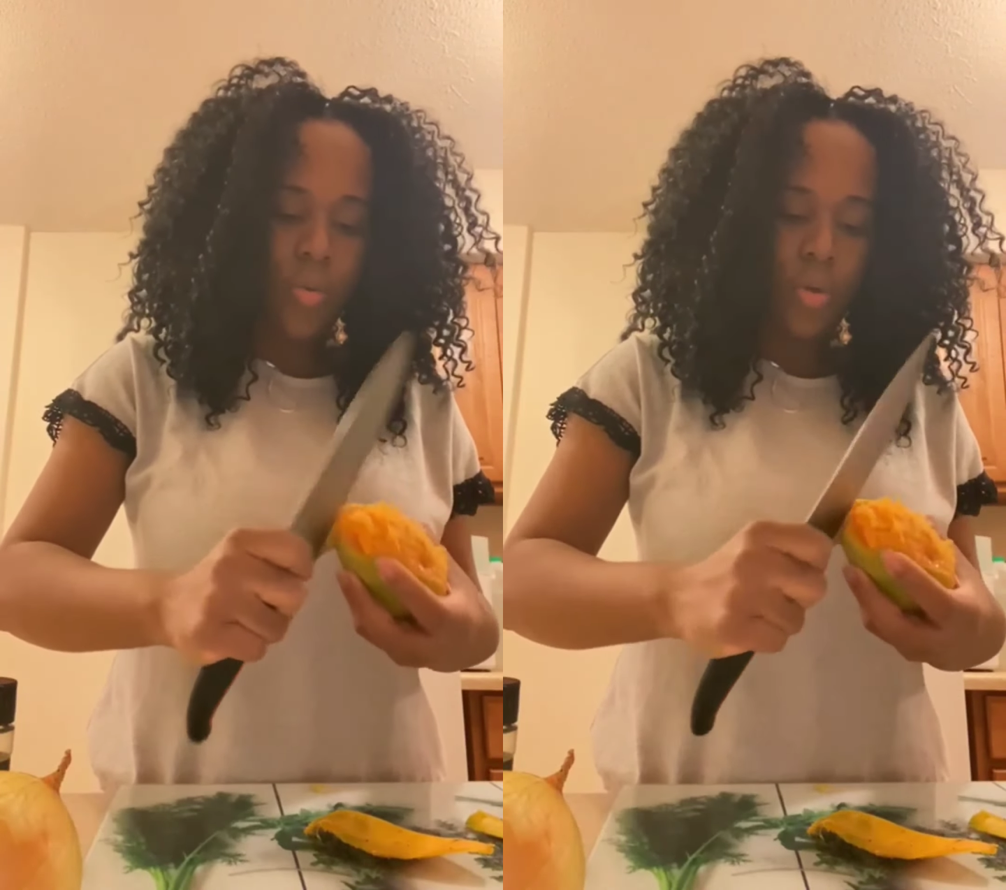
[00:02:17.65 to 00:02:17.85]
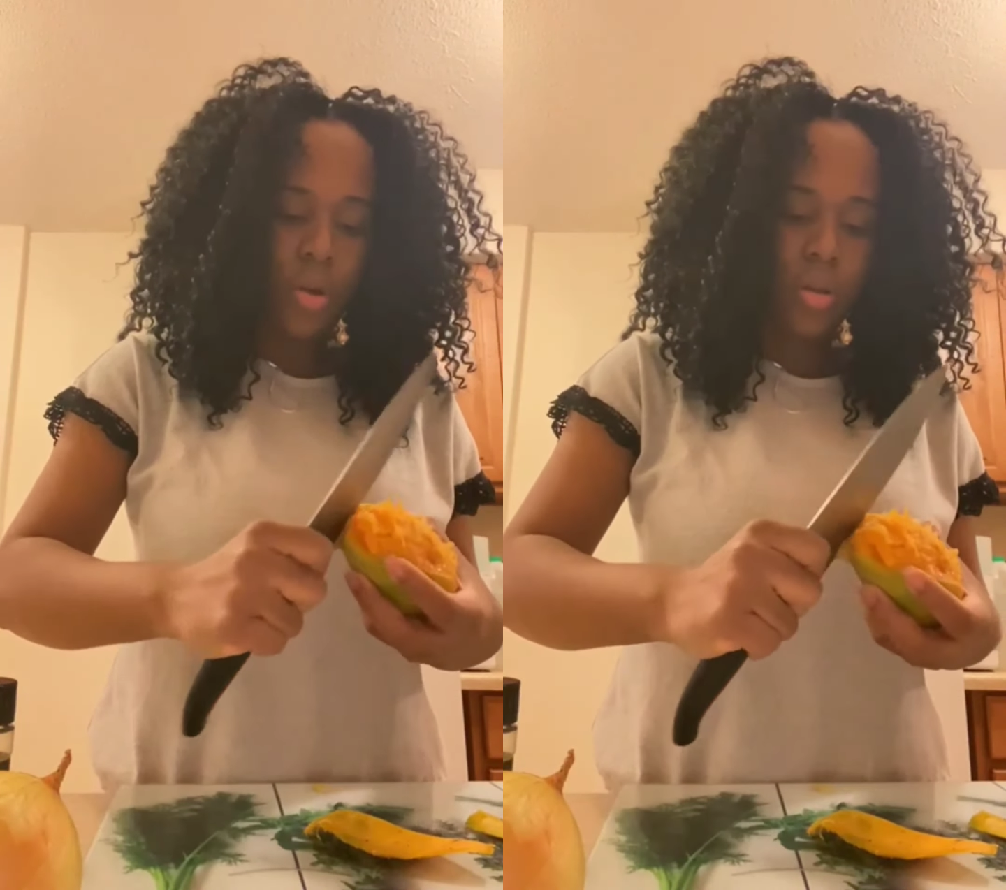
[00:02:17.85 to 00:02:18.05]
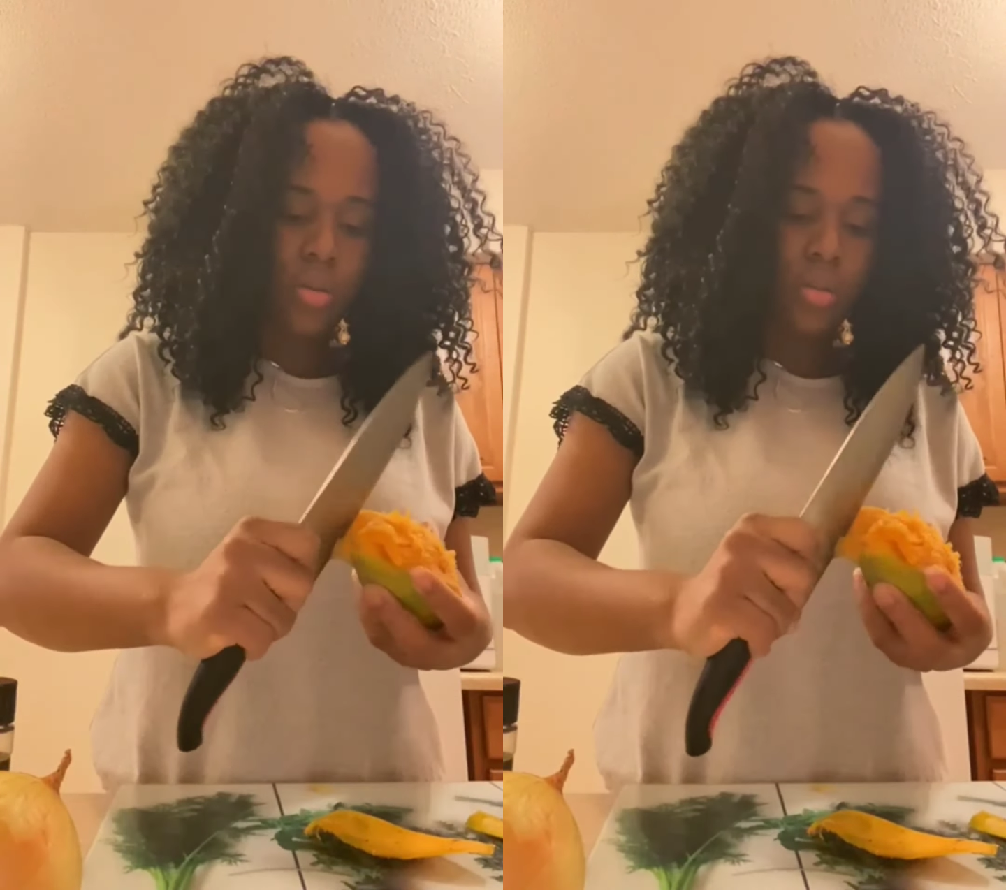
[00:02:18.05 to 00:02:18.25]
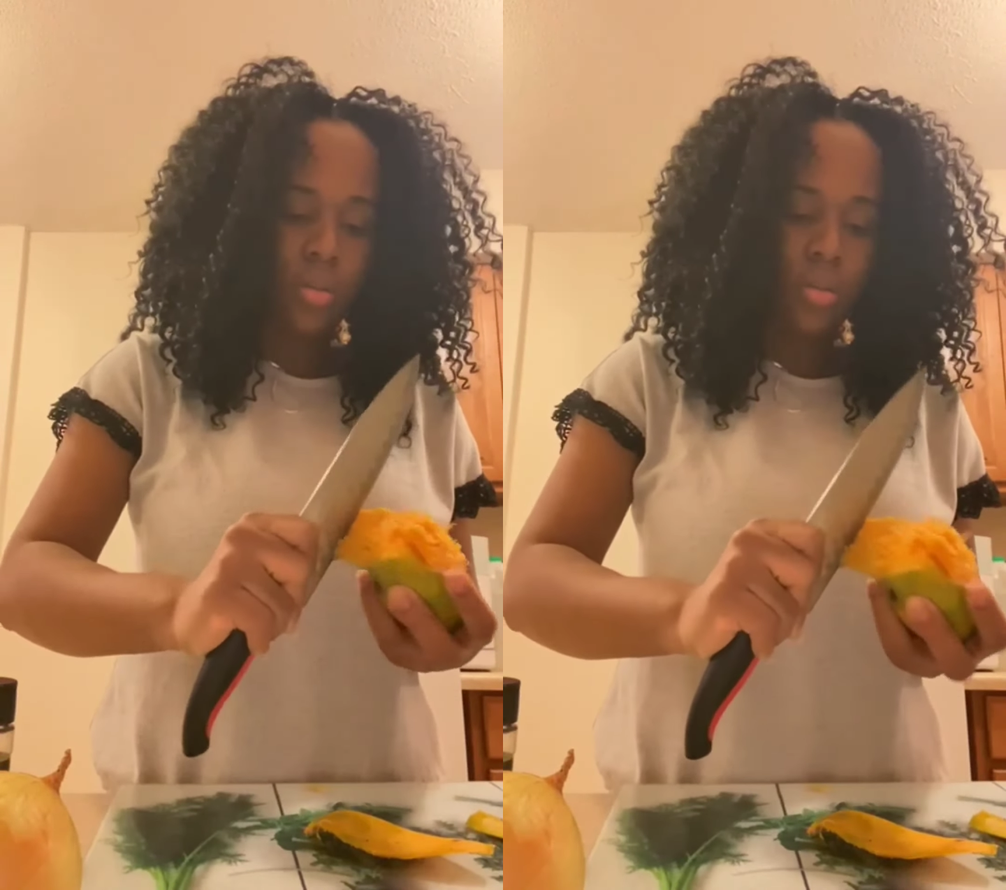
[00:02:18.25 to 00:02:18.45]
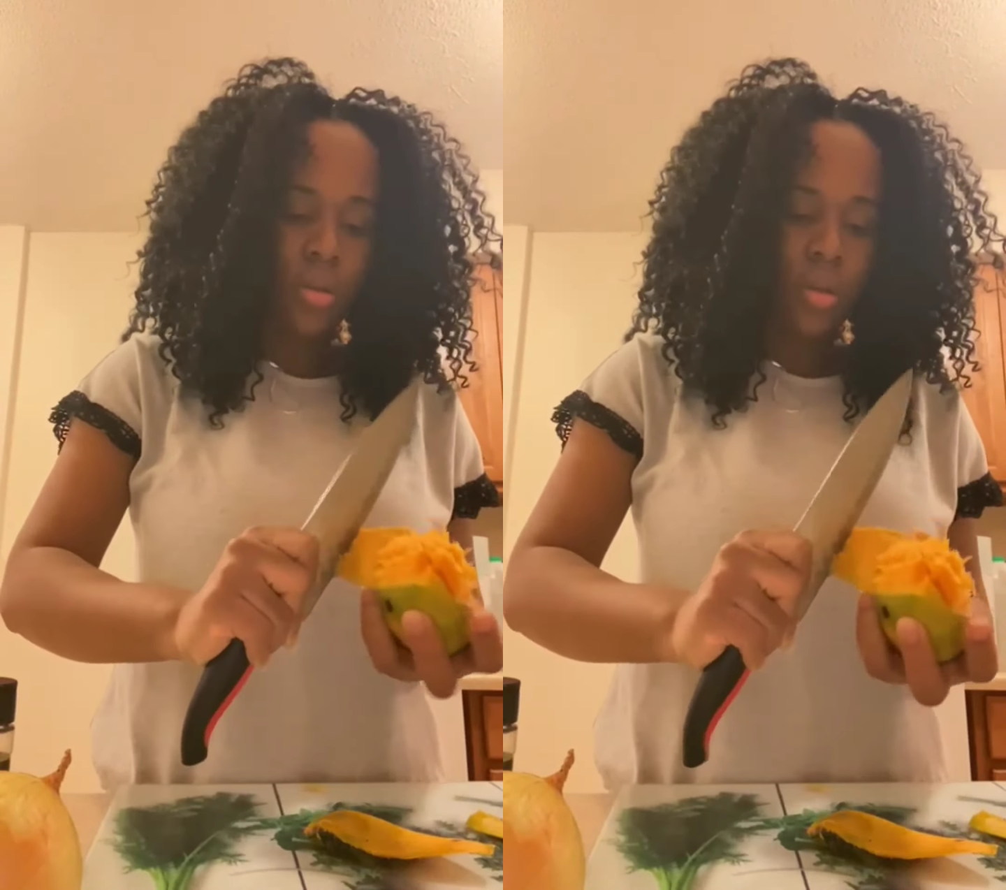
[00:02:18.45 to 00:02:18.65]

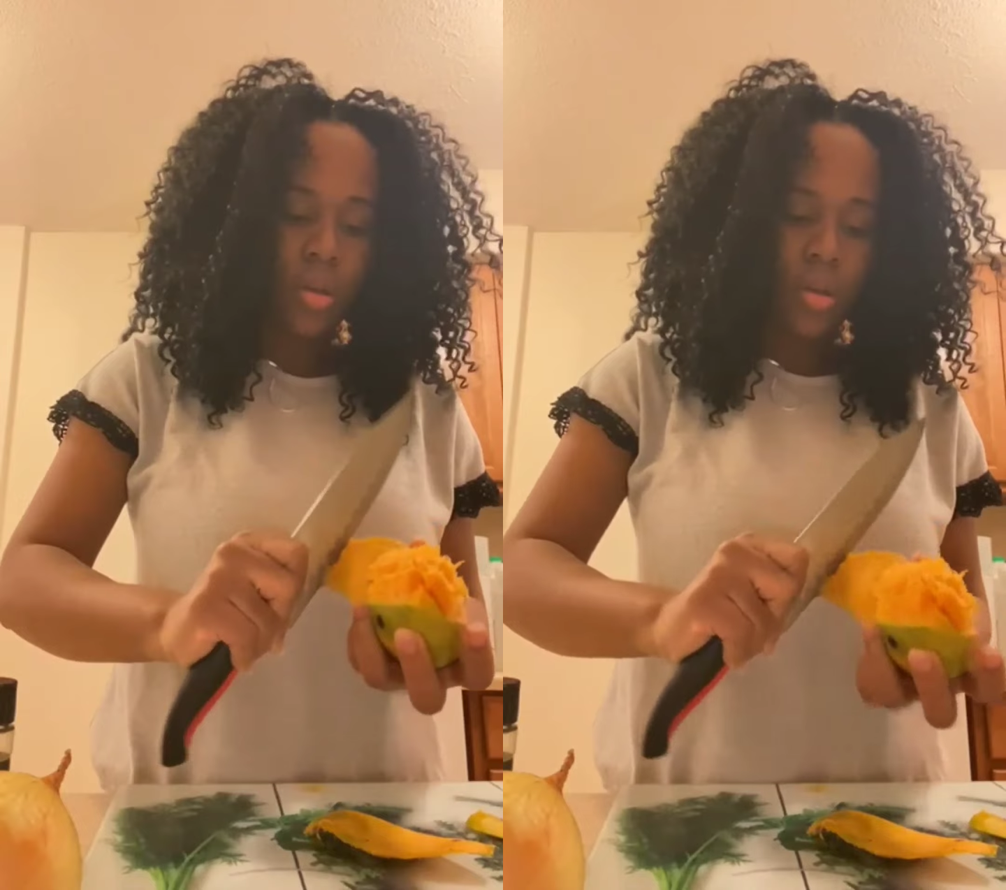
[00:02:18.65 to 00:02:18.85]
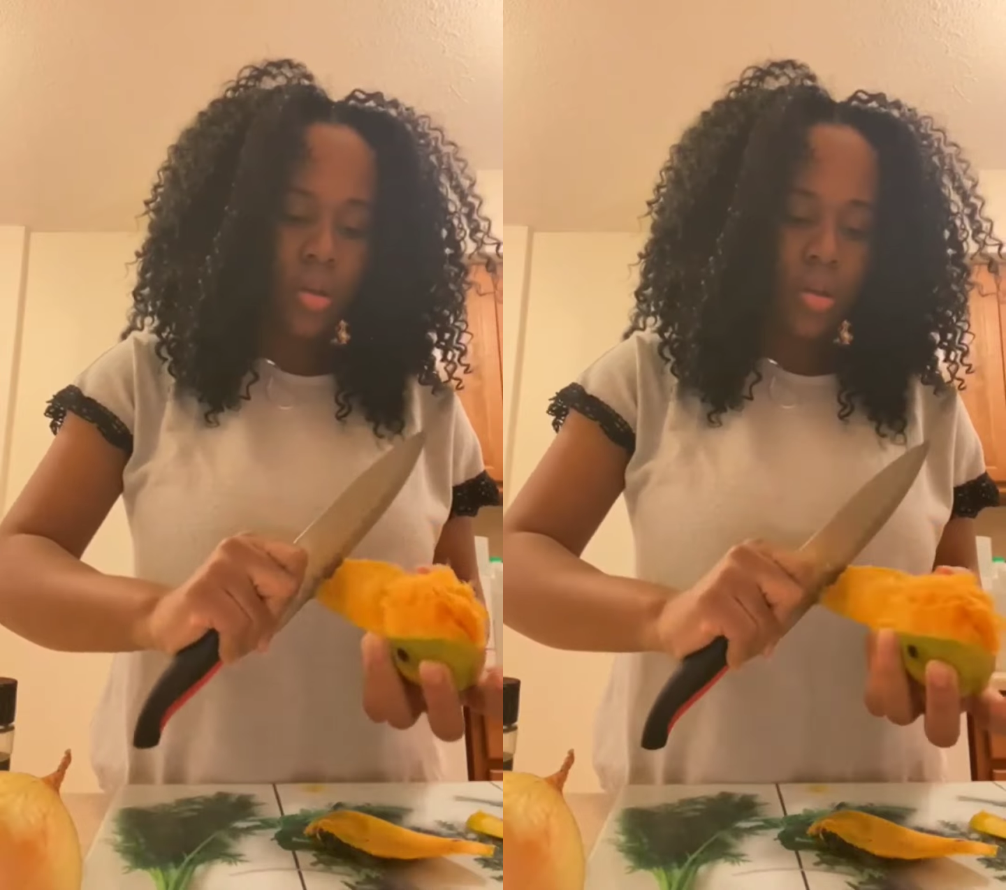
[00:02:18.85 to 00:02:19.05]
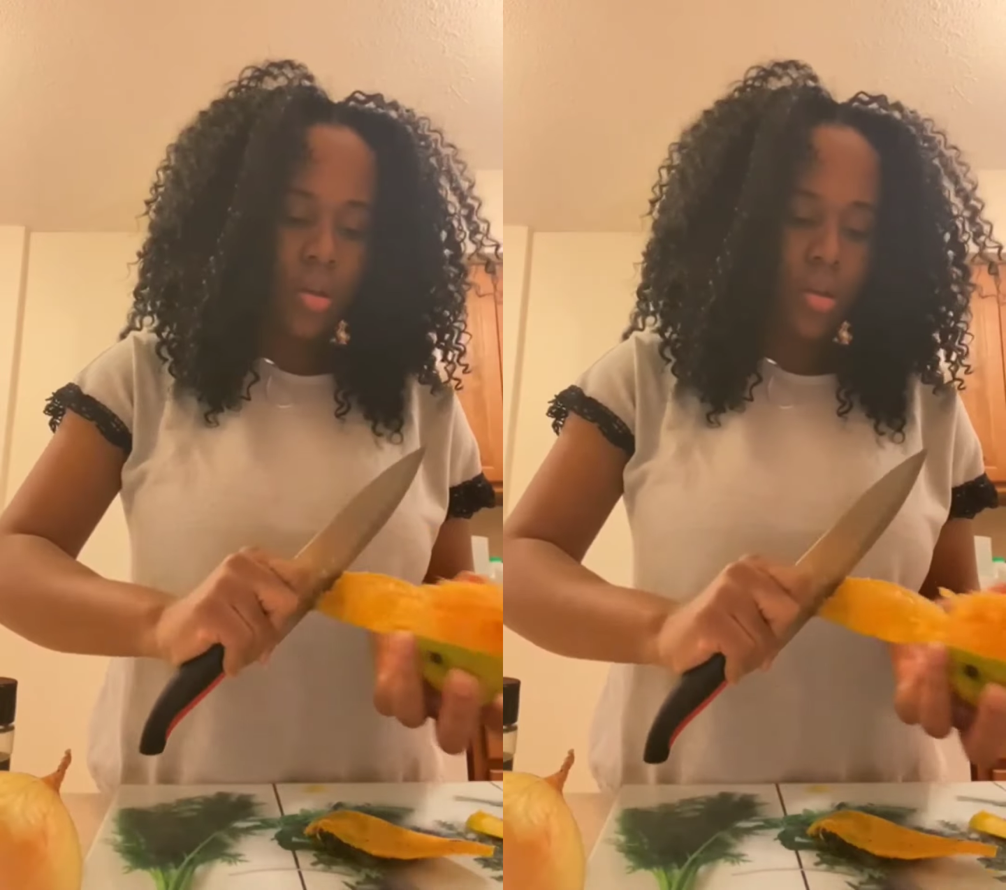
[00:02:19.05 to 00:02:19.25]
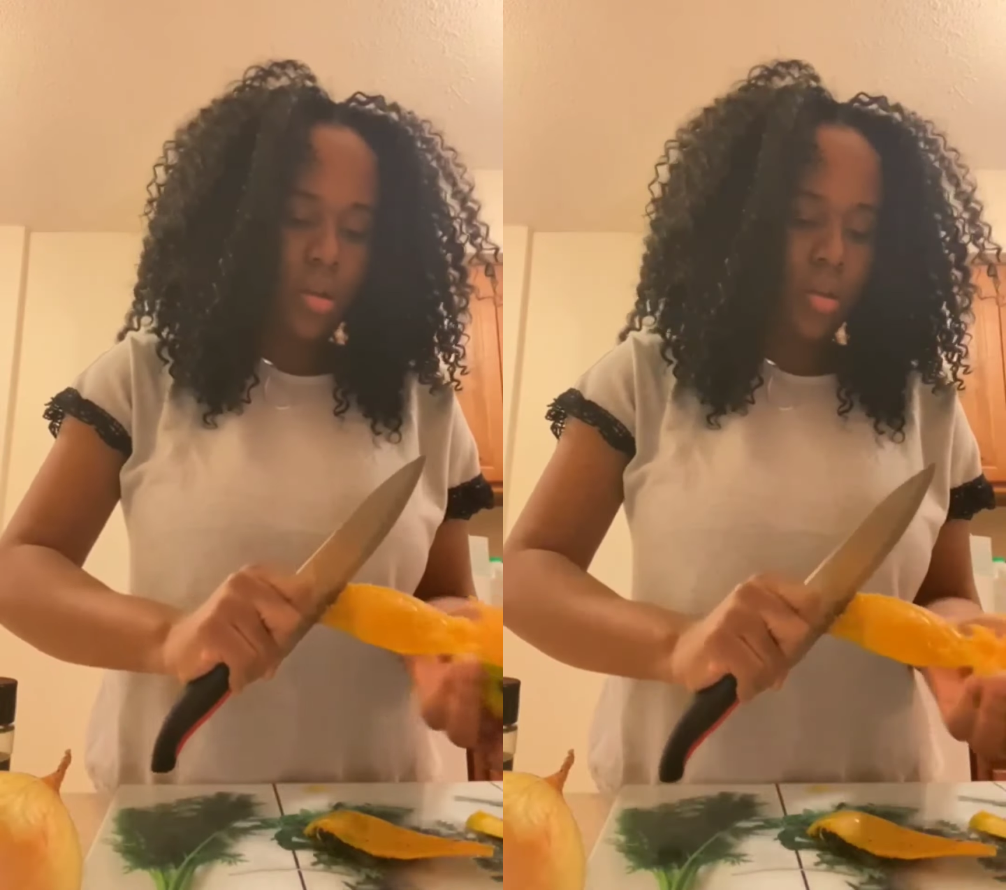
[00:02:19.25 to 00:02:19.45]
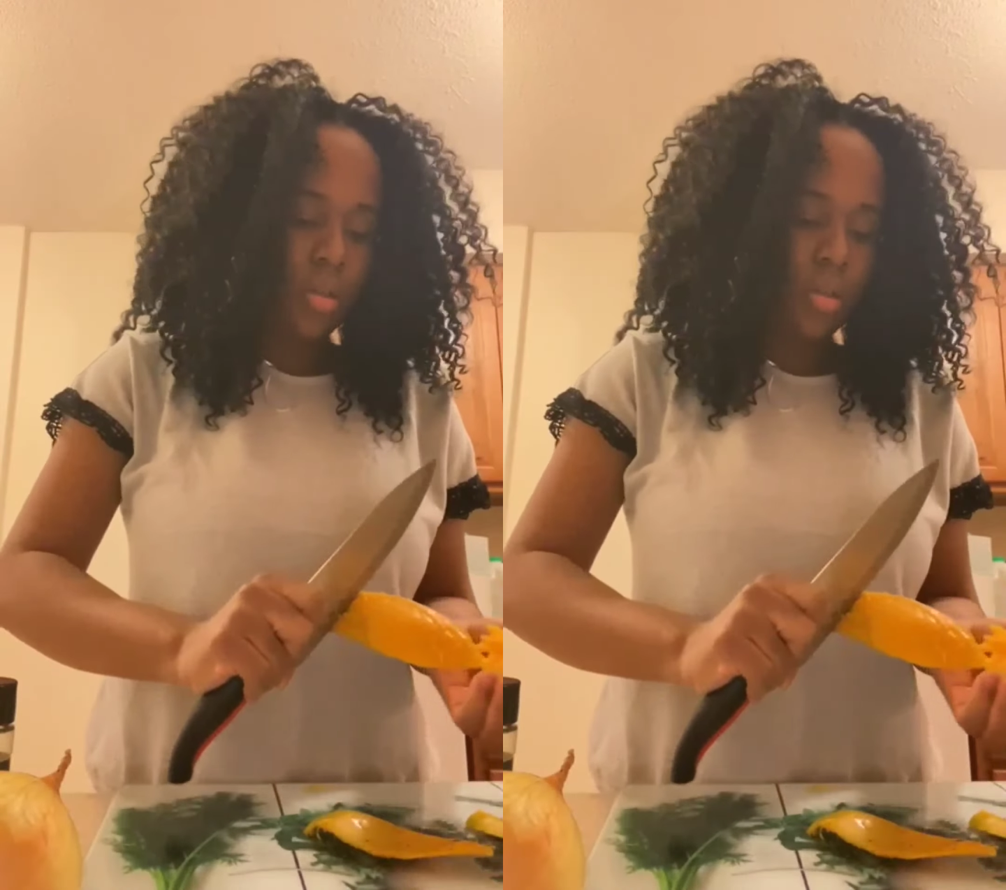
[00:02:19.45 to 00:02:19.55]
works. Let's